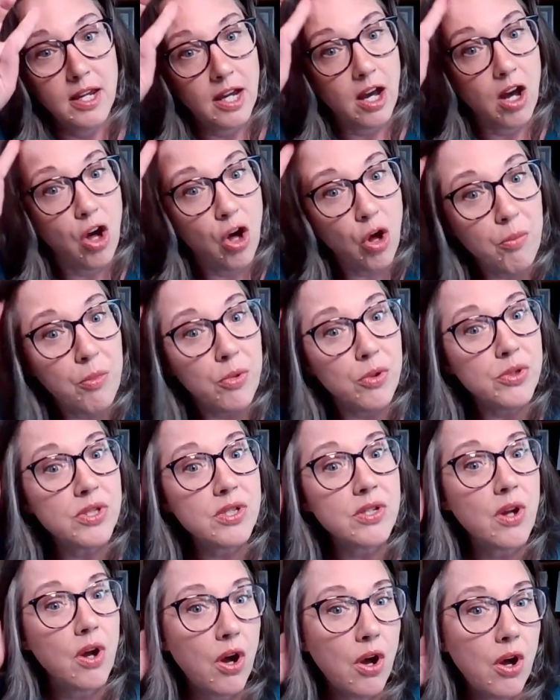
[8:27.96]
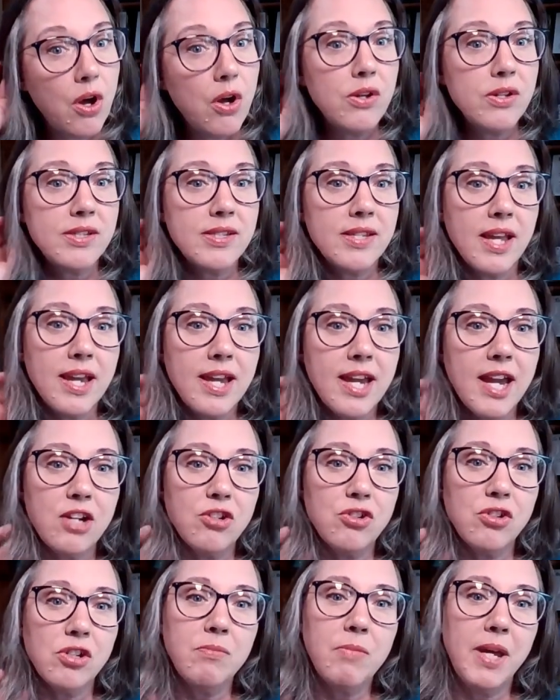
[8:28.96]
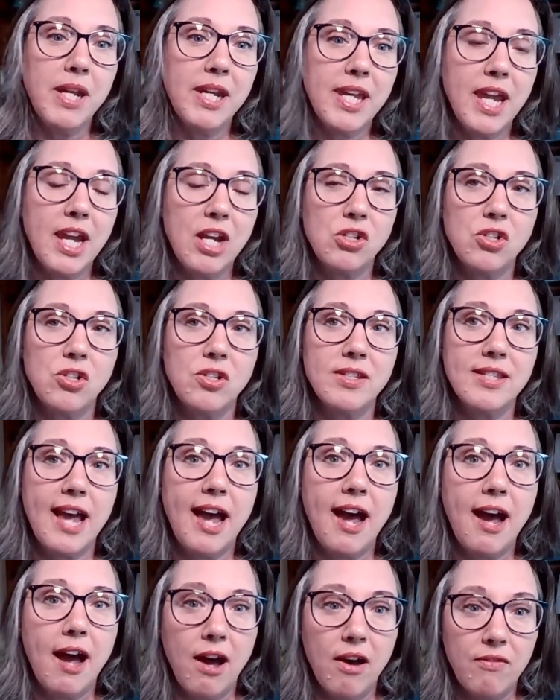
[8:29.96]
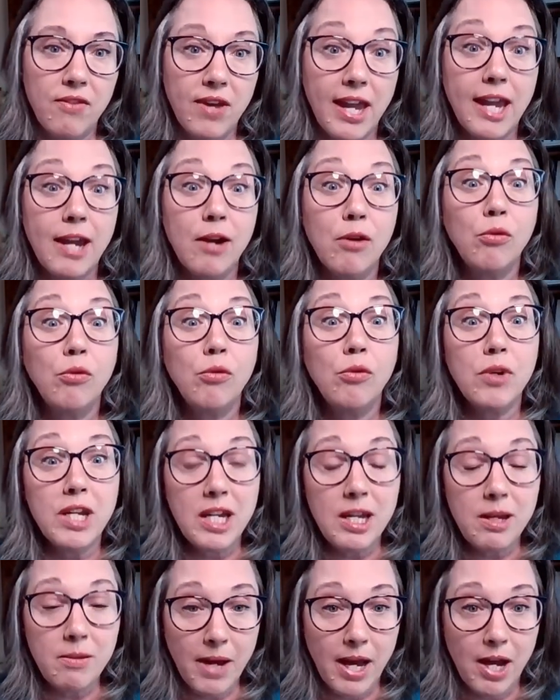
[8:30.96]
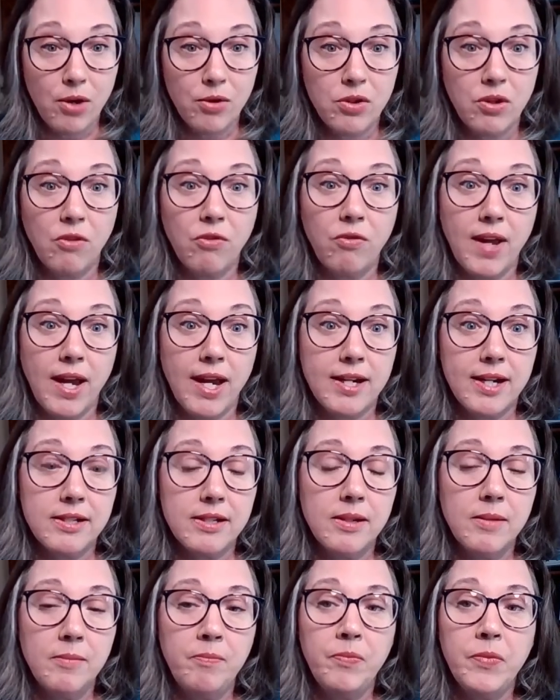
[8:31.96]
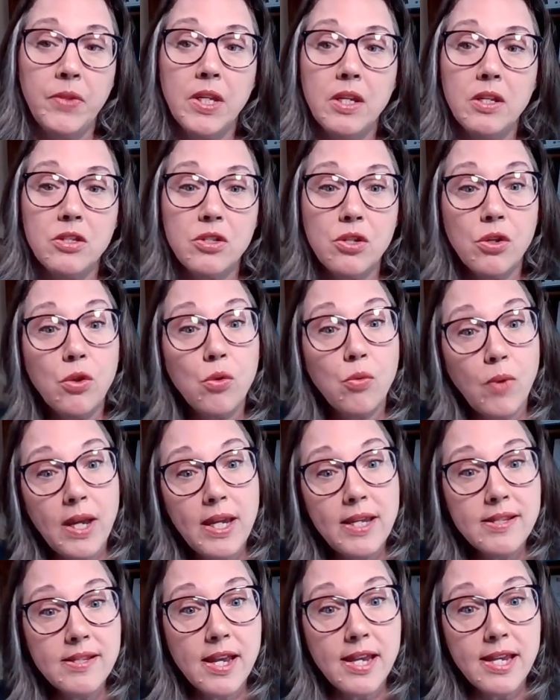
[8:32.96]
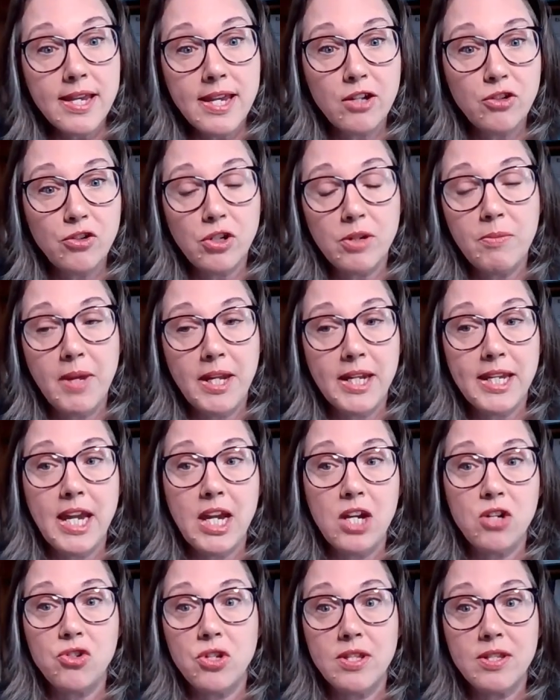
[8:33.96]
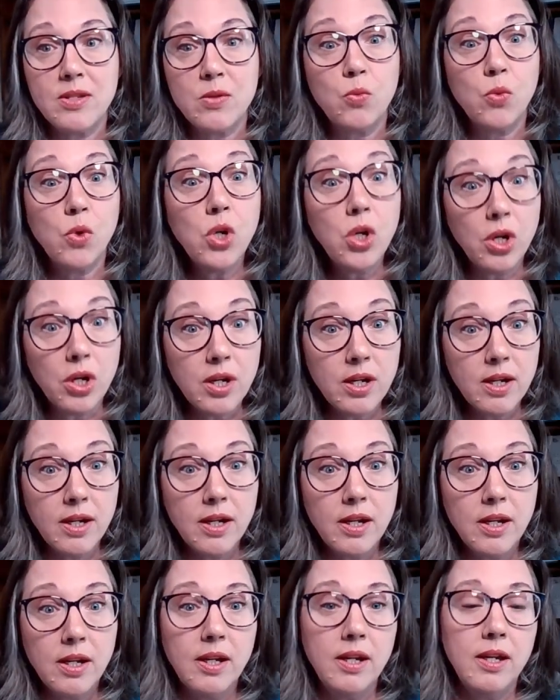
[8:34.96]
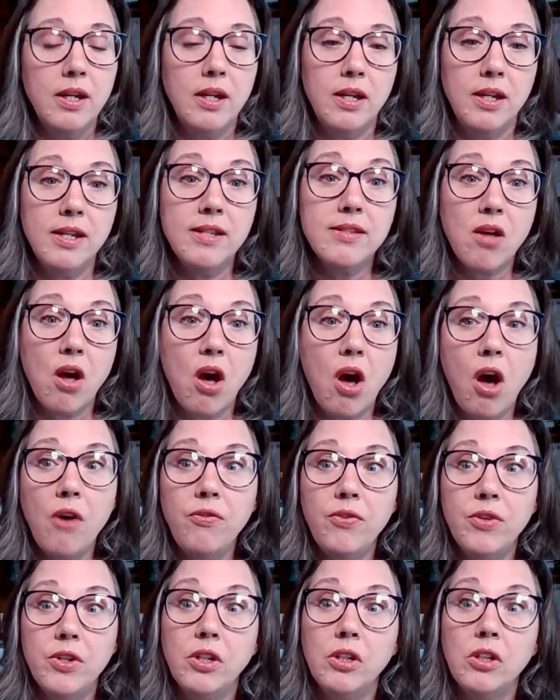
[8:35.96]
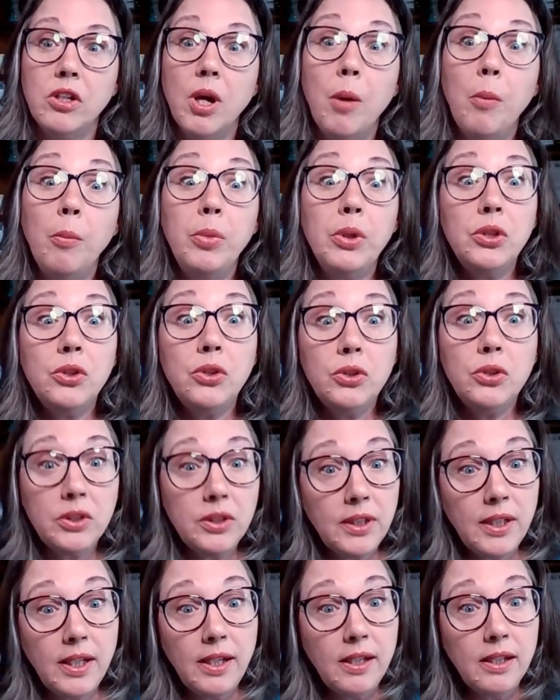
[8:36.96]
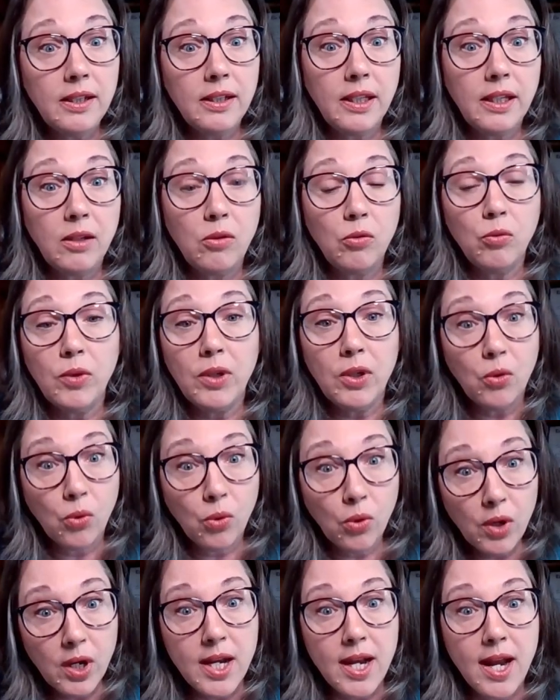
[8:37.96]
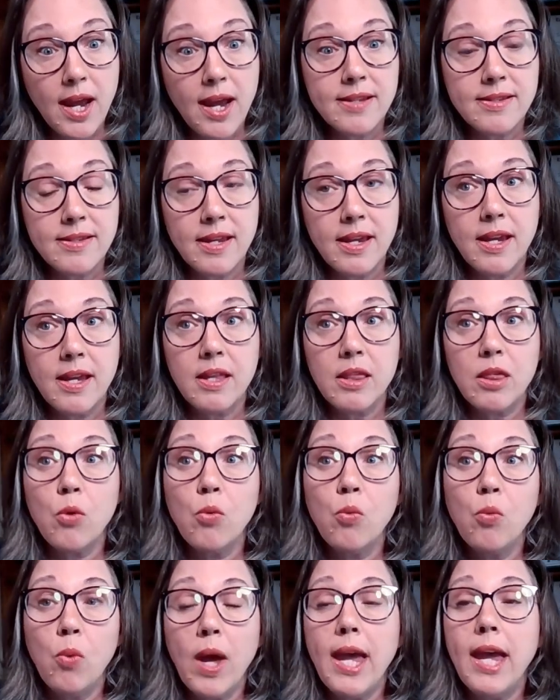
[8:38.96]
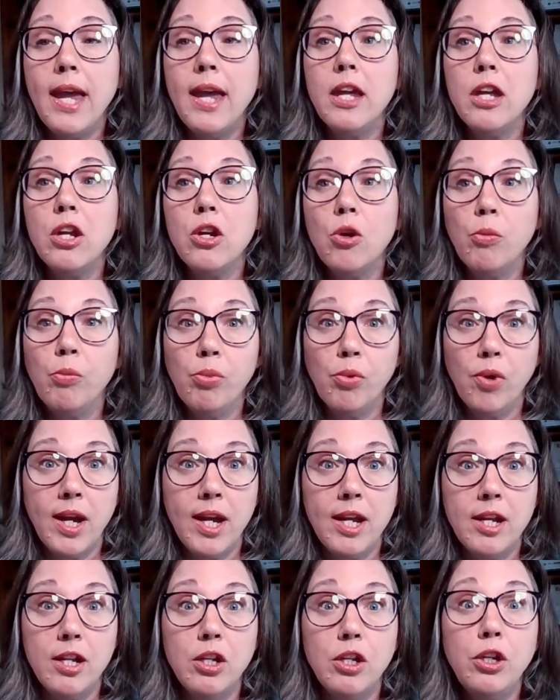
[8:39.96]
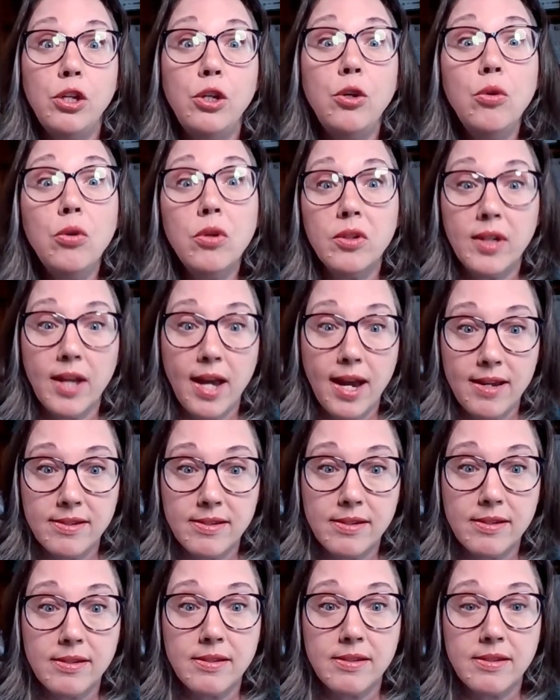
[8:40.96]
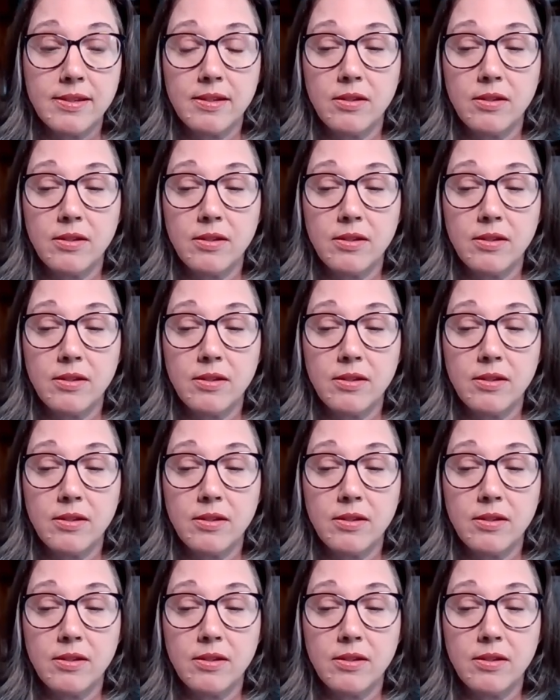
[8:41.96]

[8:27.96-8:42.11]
Almost all psychiatric medications have a rebound effect. So the way psychiatric medications work is often completely reorganizing the way your brain utilizes